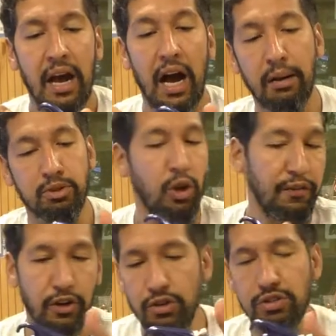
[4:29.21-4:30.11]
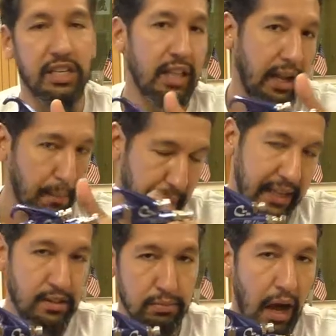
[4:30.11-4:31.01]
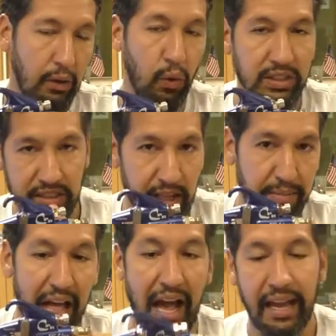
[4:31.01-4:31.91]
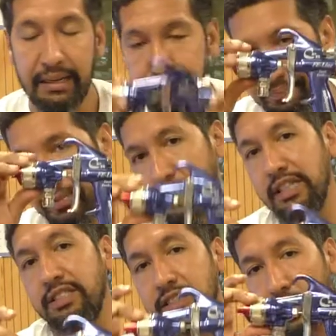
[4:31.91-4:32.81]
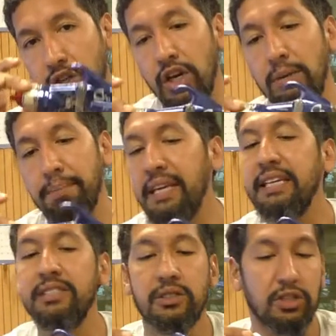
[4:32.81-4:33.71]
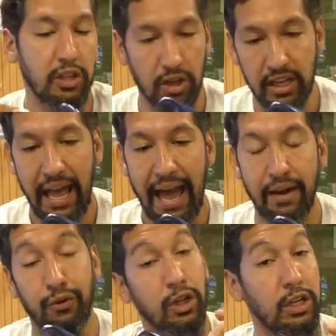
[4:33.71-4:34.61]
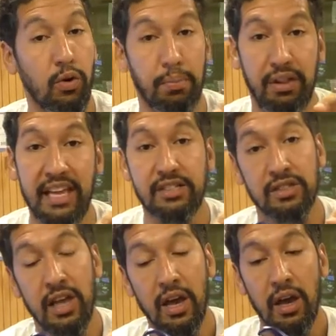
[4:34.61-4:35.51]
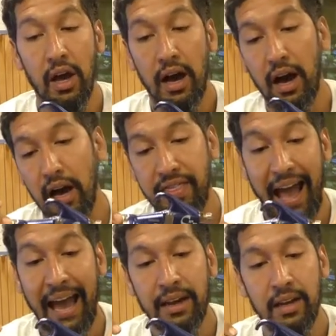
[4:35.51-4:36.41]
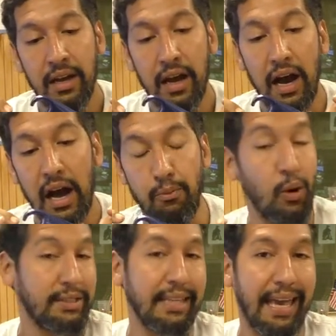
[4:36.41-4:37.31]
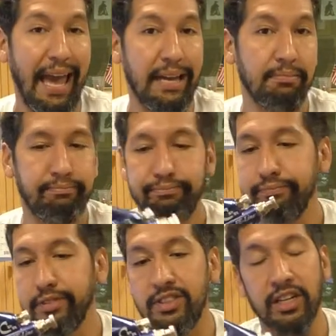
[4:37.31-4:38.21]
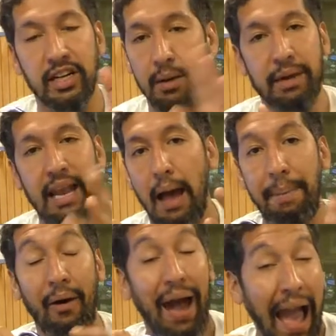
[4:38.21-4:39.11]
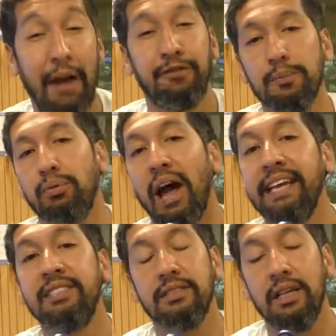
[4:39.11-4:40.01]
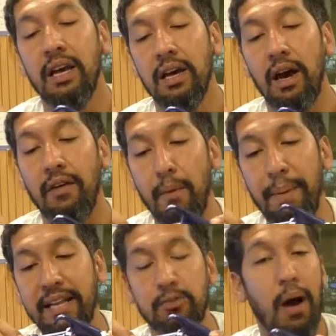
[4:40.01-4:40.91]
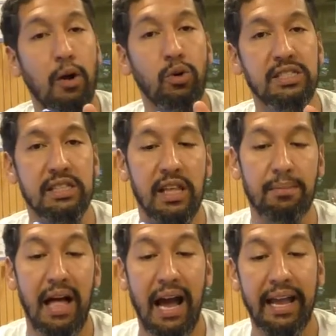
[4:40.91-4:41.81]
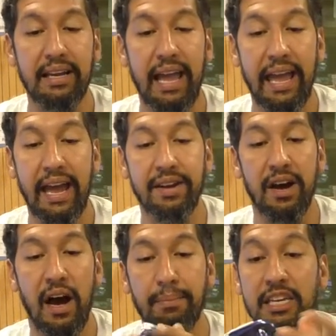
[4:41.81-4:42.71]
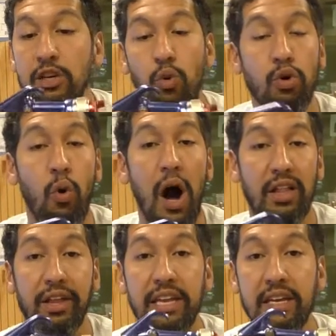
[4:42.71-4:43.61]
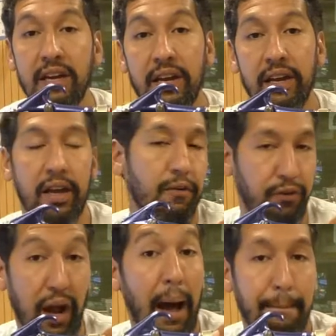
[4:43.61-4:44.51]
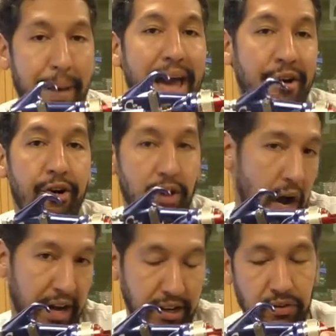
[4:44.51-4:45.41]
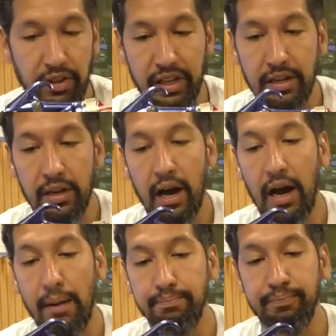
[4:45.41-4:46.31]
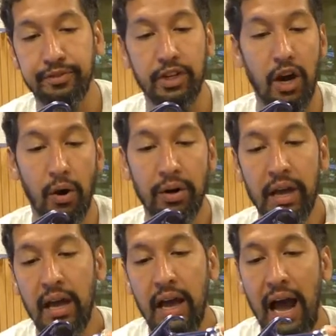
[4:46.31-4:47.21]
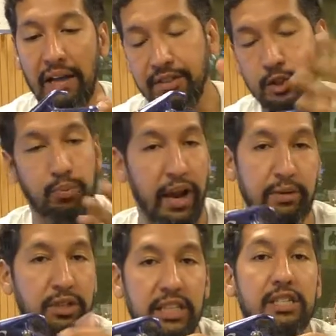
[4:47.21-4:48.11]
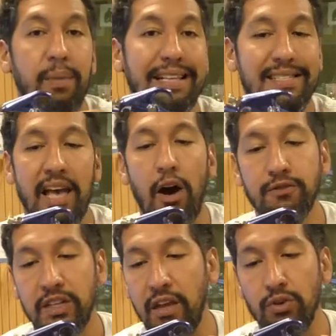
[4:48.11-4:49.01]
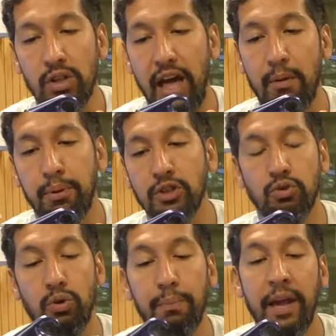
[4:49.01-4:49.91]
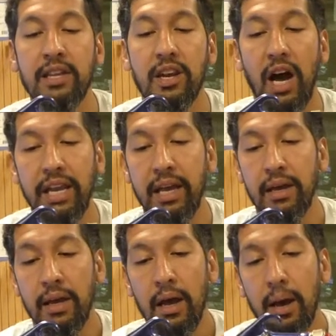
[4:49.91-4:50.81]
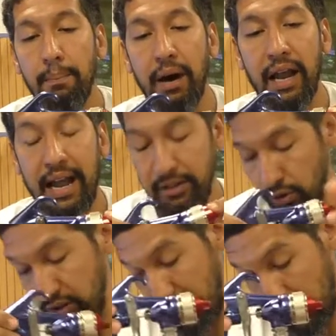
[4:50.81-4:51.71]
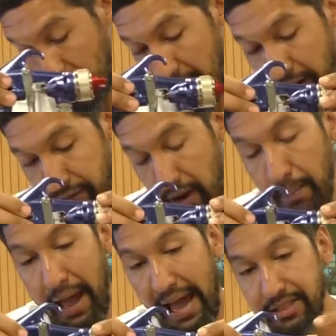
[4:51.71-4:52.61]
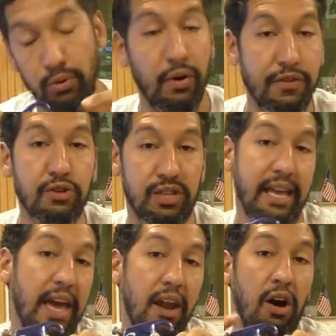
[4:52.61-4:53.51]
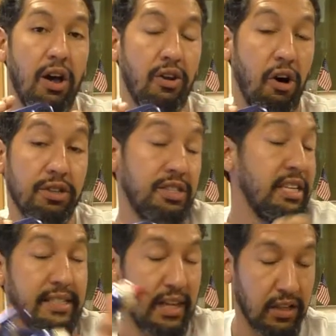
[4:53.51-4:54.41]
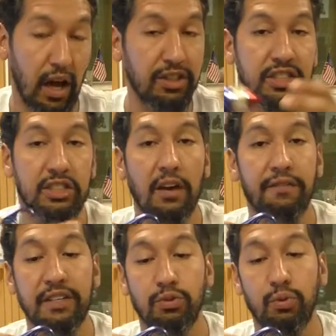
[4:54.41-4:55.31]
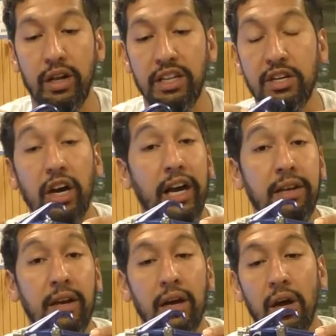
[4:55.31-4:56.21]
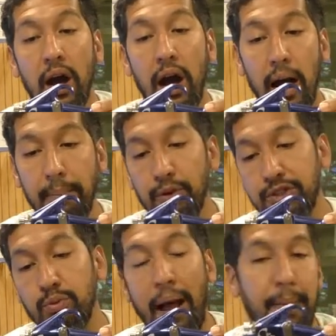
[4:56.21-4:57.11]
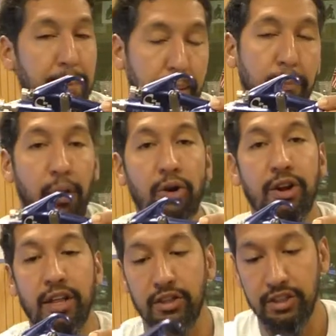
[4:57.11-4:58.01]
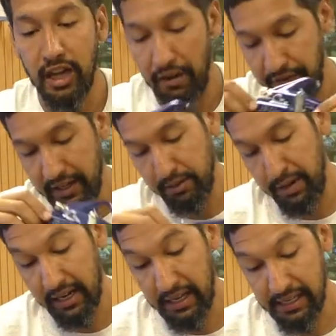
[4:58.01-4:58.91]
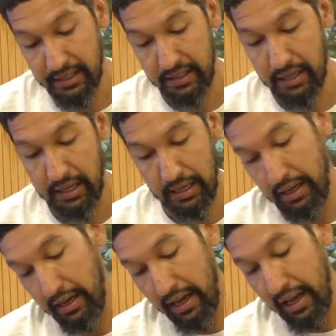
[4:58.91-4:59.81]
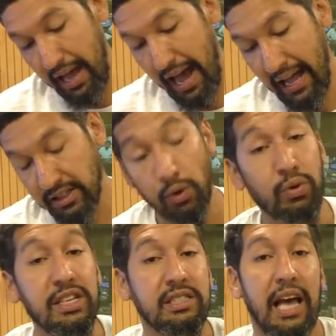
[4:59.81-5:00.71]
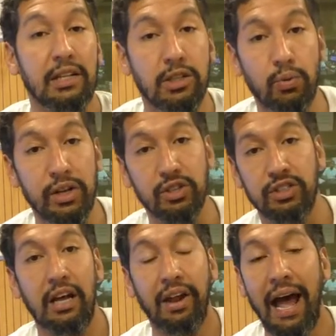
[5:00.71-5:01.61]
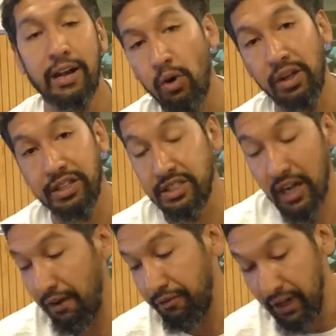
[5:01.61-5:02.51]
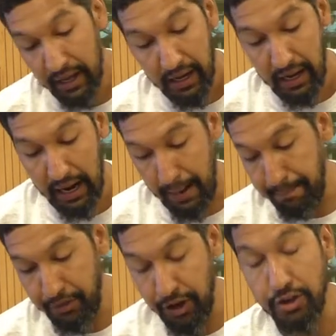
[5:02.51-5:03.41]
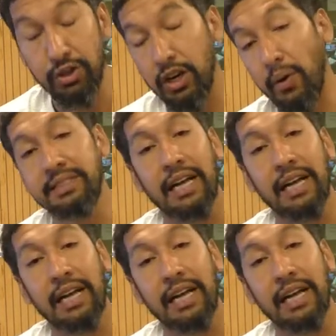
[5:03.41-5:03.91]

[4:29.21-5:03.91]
Um, so if you're using like a Binks Mach 1 Slimline, this is a good piece to look at if you're looking to replace uh, that. Um, once again, it's going to come in at about half the price of a Binks Mach 1 Slimline and um, equal quality, if not better, honestly. Um, you know, I haven't sprayed with these myself to give you a lot of personal opinion on it, but I do sell a lot of them, and the reviews I get on all the CA Technology stuff is really good, um, which is why I'm a big proponent of their stuff, is because as a reseller, when you're selling high quality stuff, um, you know, you can always